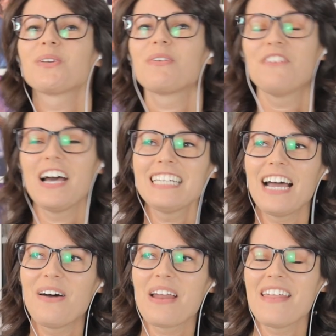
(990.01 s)
So we find
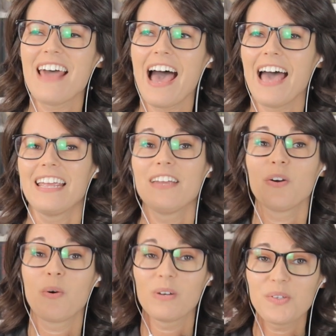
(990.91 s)
out that in
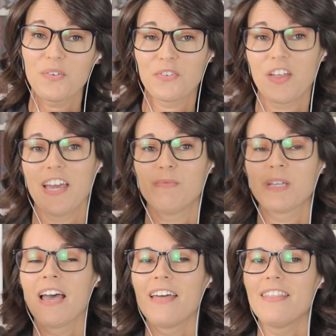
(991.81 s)
A Court of Silver Flames,